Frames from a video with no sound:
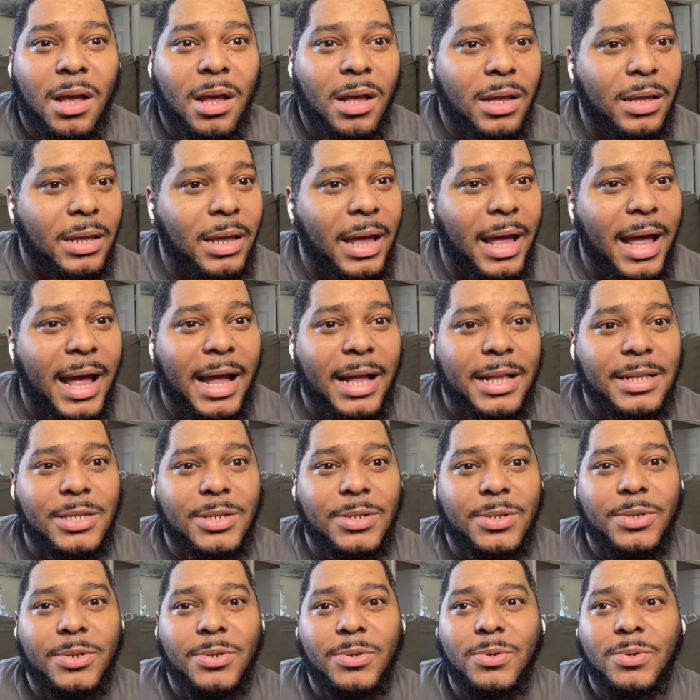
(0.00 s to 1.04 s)
Had to
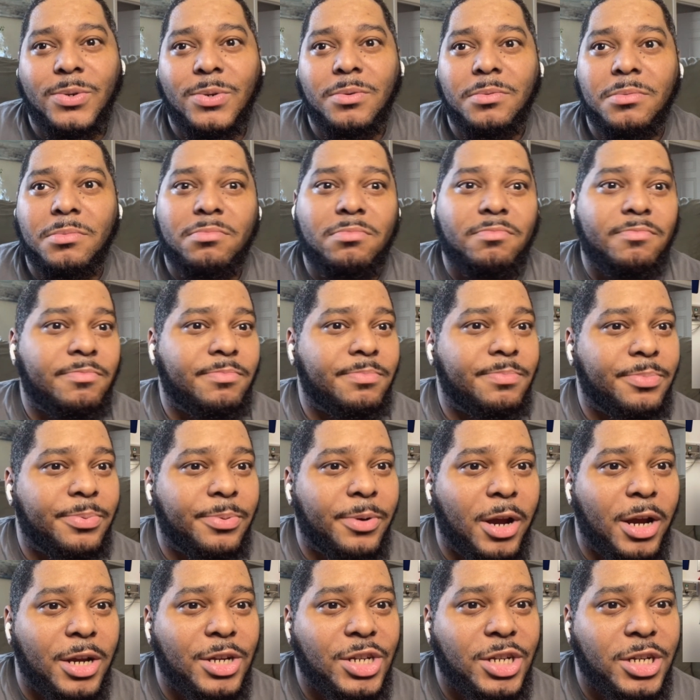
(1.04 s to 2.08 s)
do
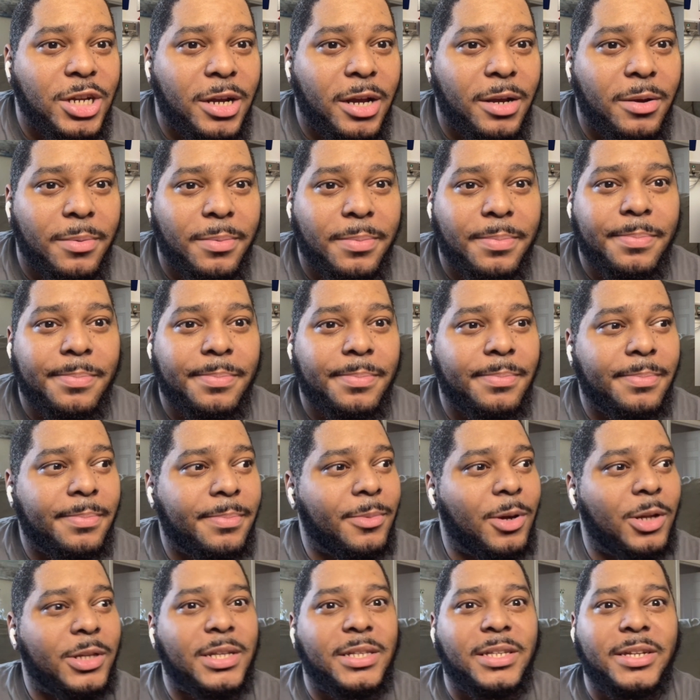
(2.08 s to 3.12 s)
pressure
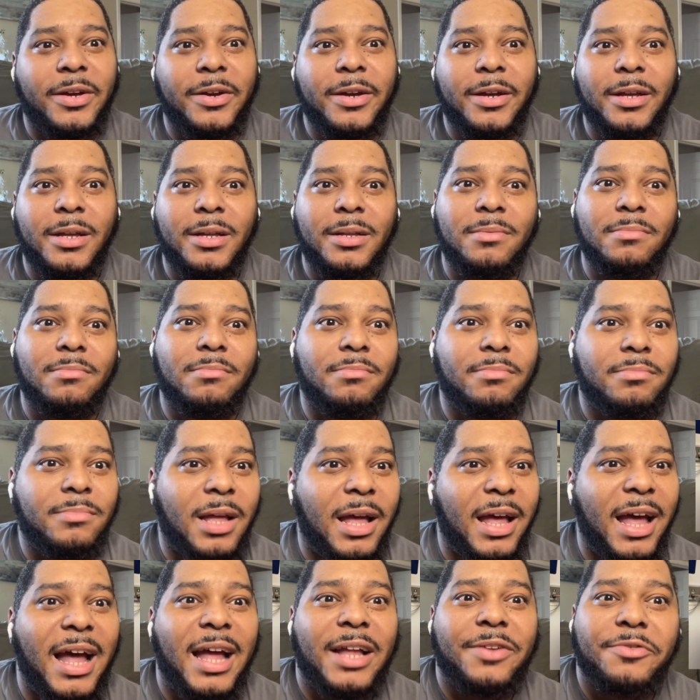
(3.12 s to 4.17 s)
monitoring,
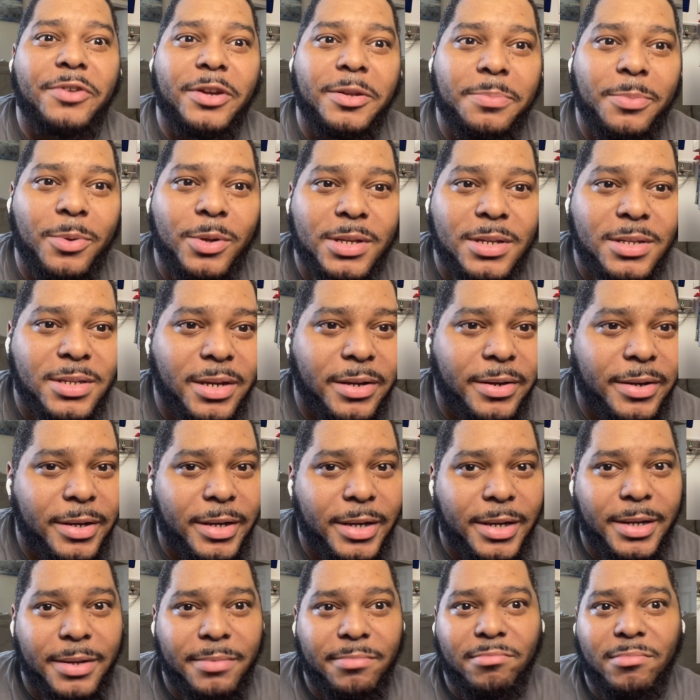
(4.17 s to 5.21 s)
heart rate
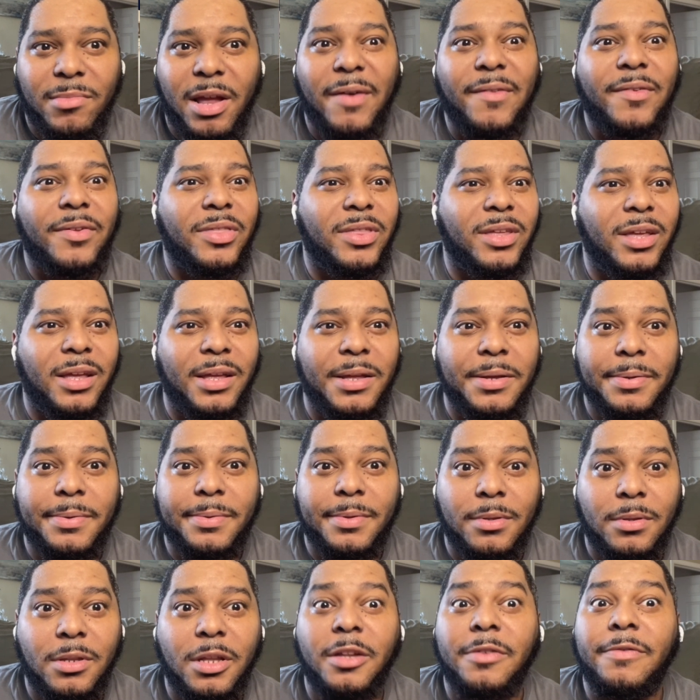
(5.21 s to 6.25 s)
monitoring, everything.
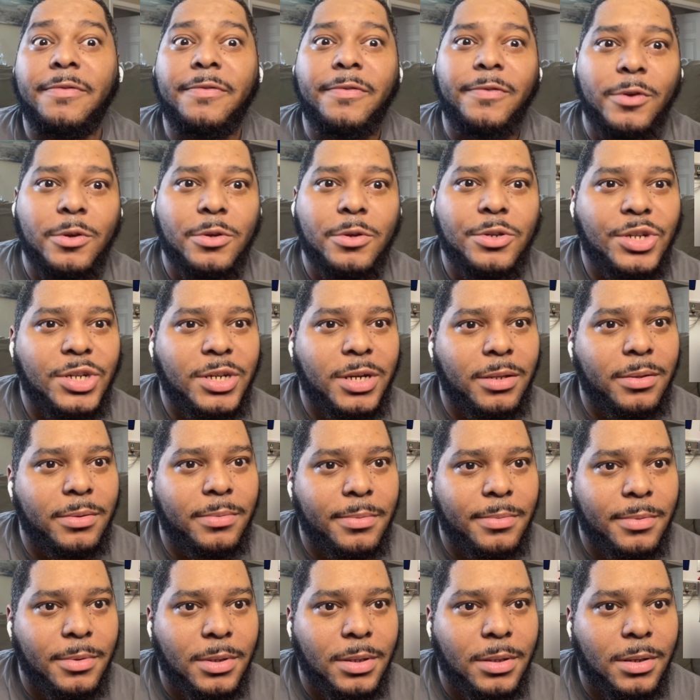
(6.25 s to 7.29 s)
The infusion
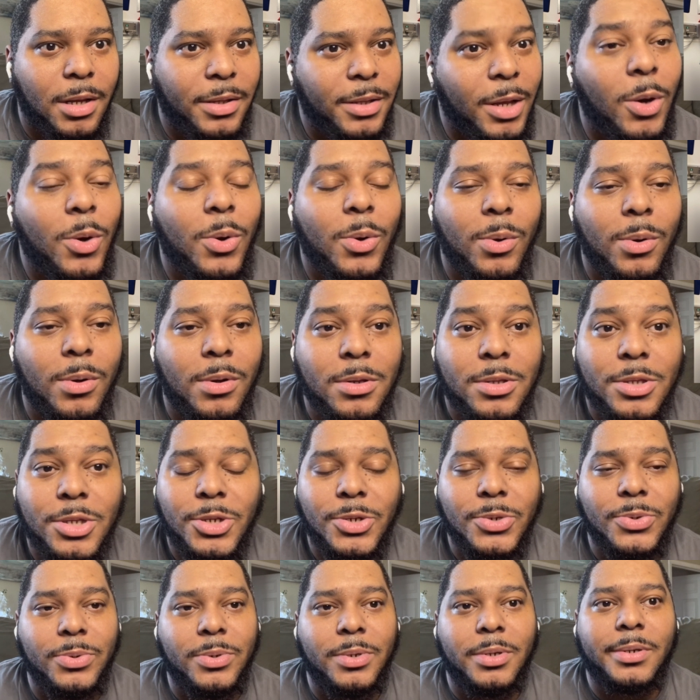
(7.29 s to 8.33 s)
on the whole
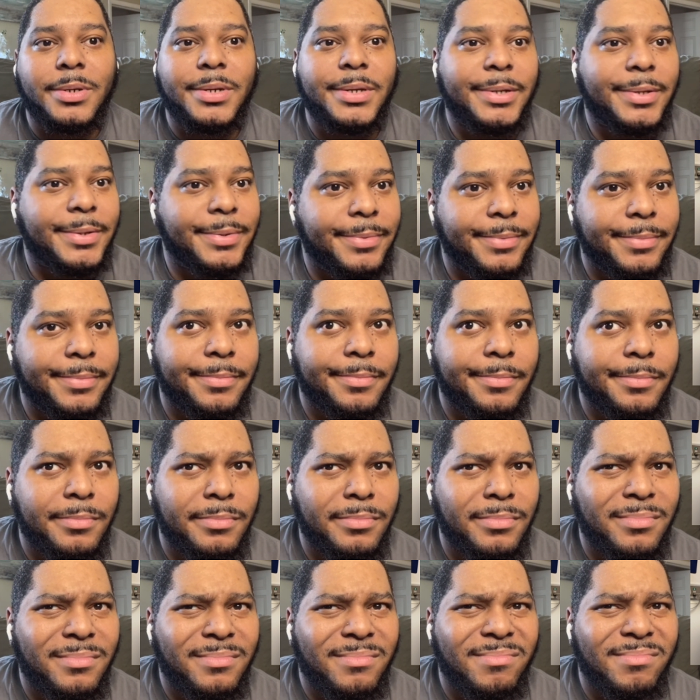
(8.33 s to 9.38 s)
took
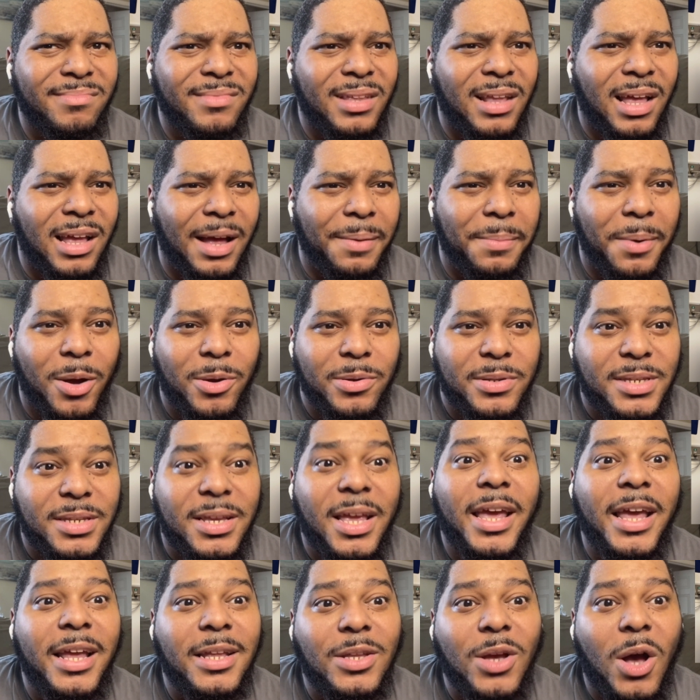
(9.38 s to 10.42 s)
about
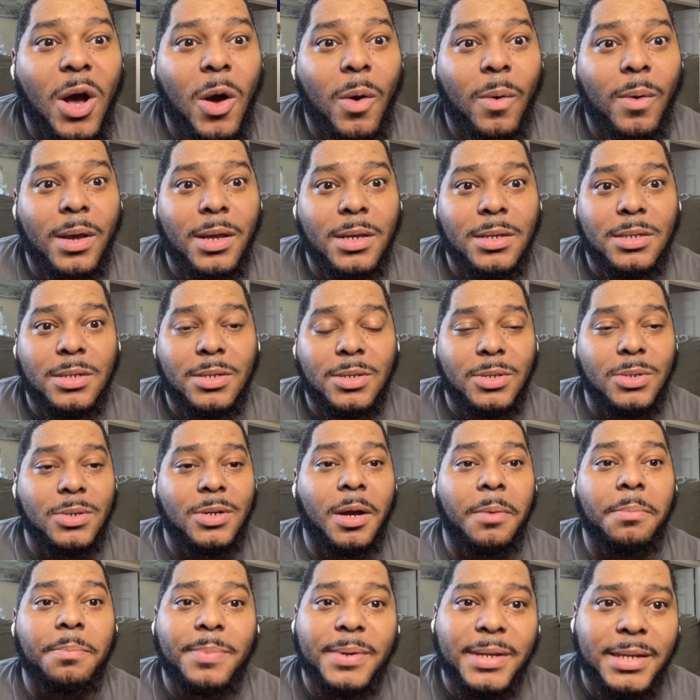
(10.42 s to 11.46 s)
8 hours to
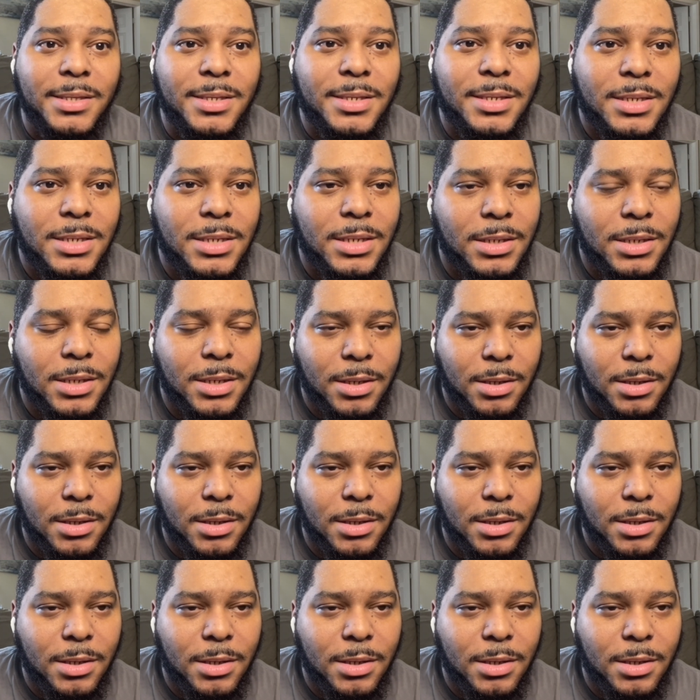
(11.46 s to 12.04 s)
complete.